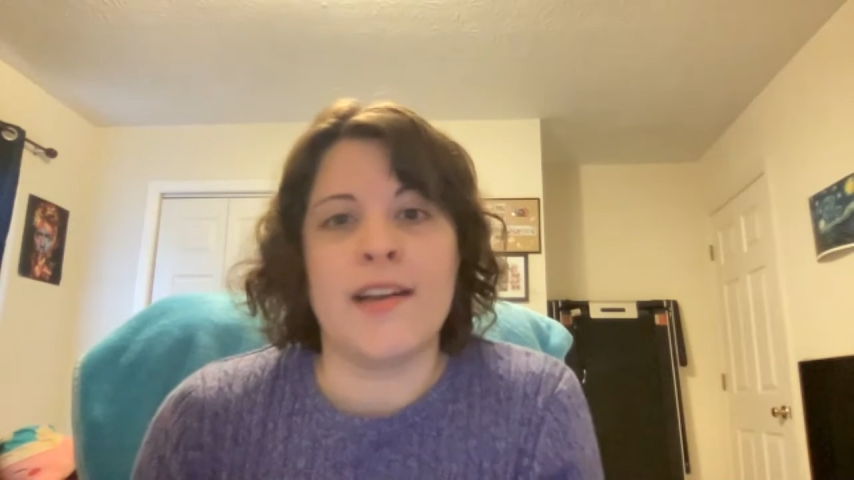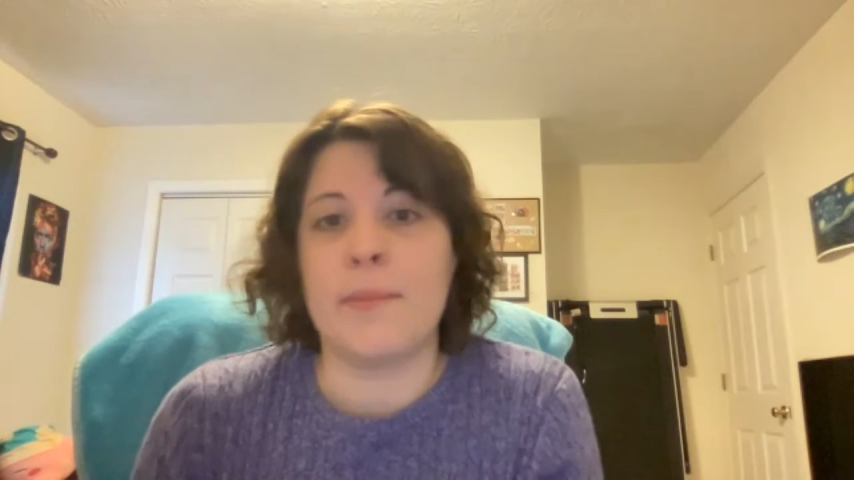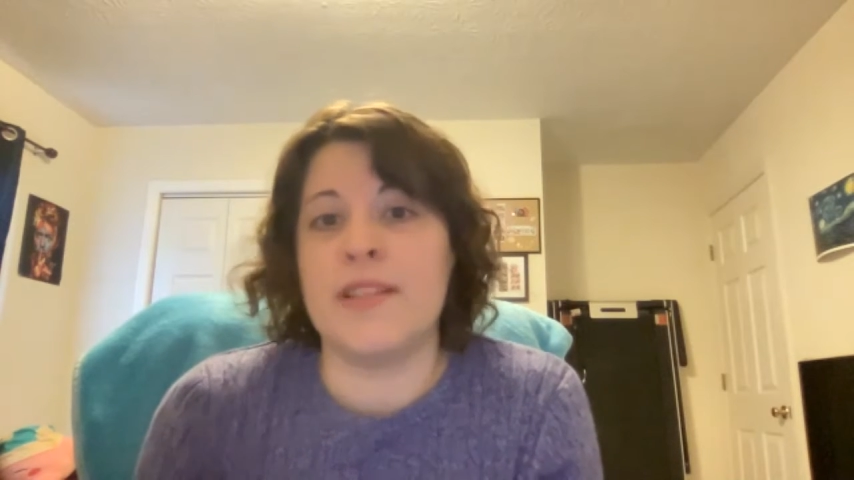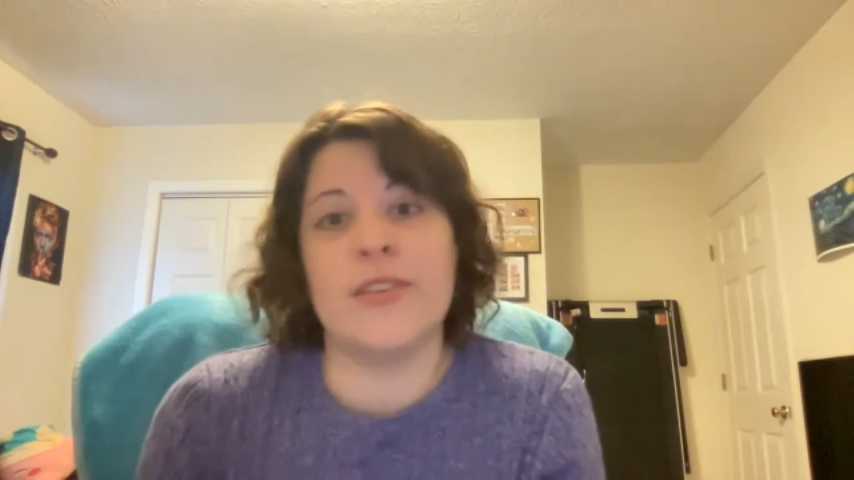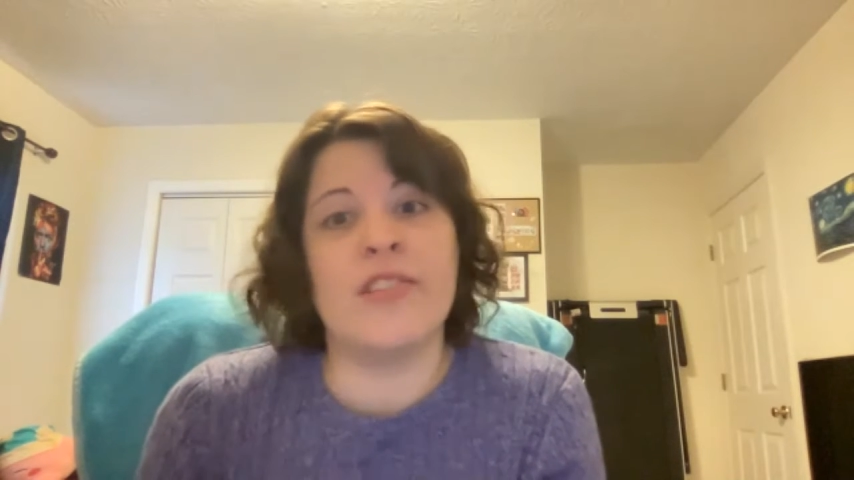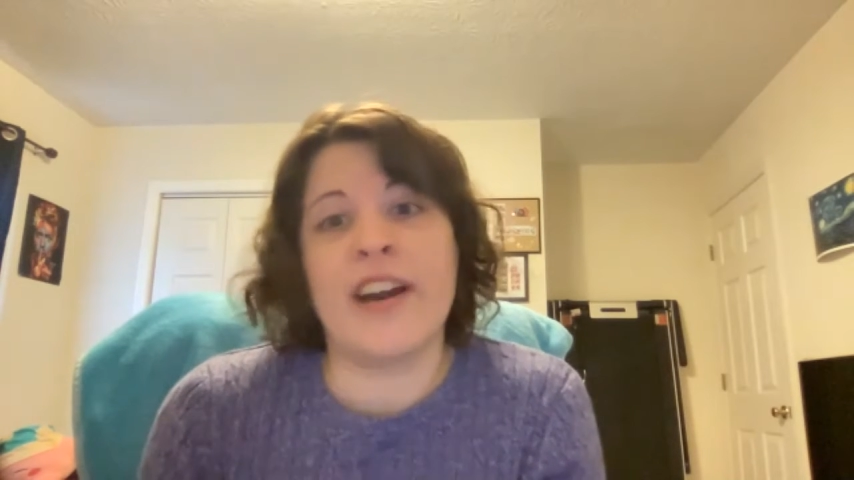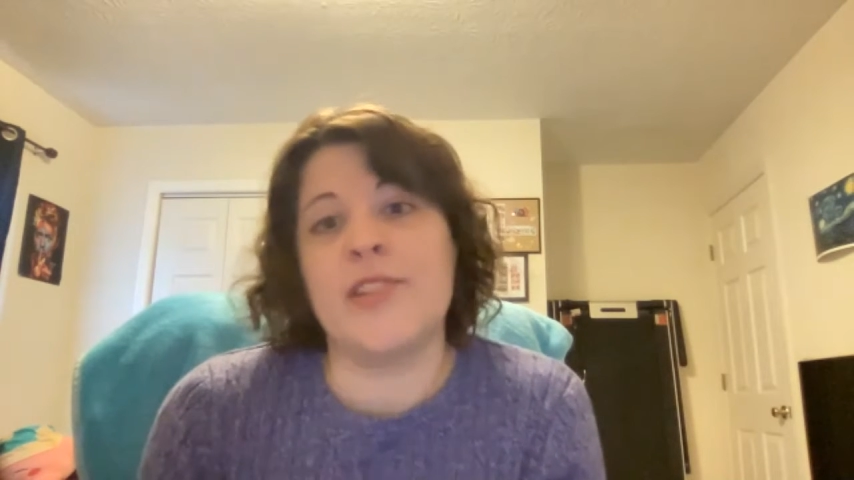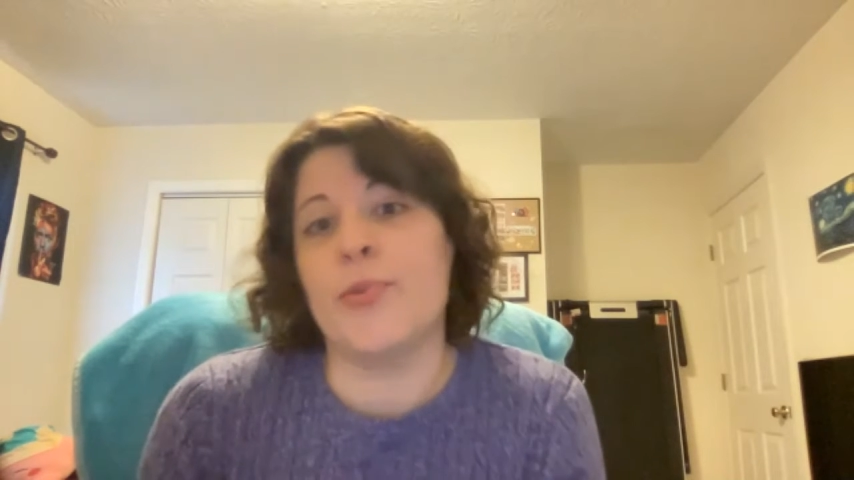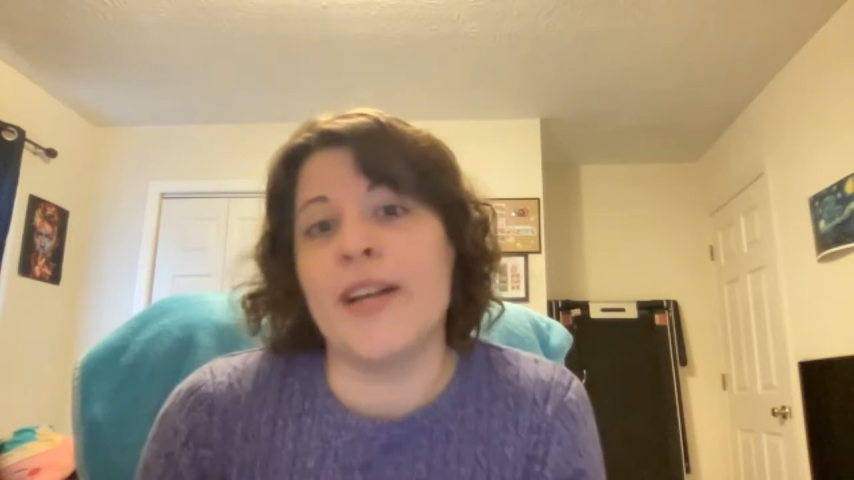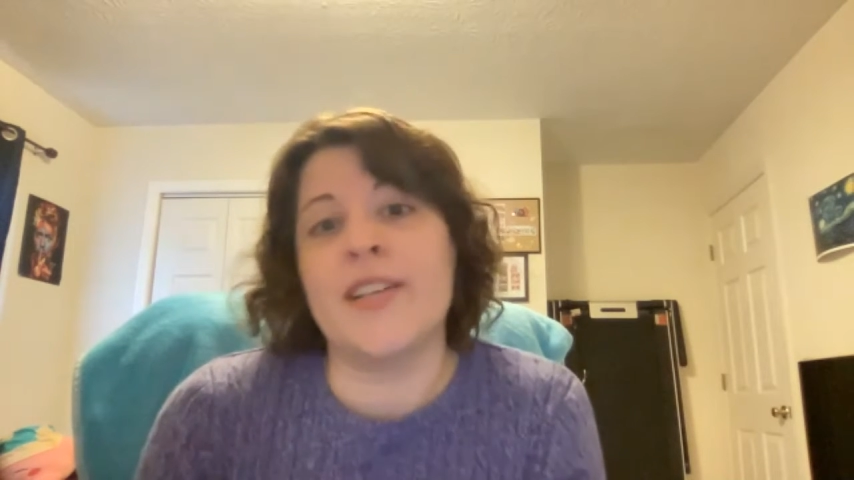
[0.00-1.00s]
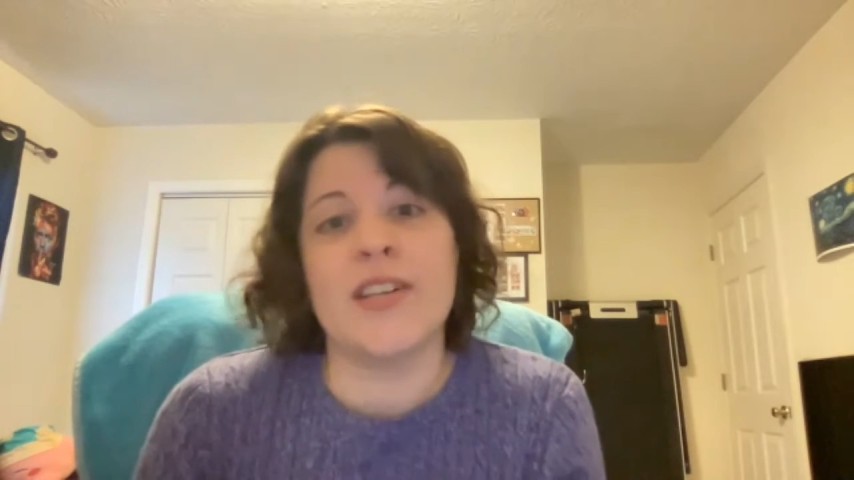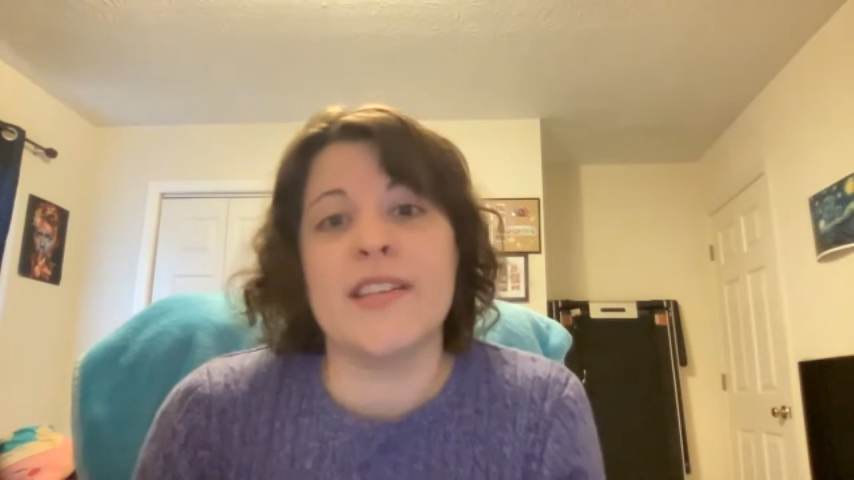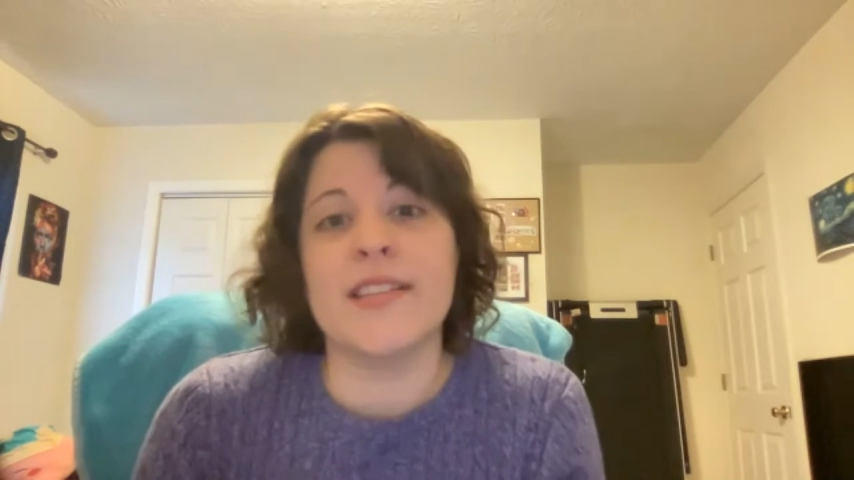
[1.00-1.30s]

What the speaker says: up until graduation.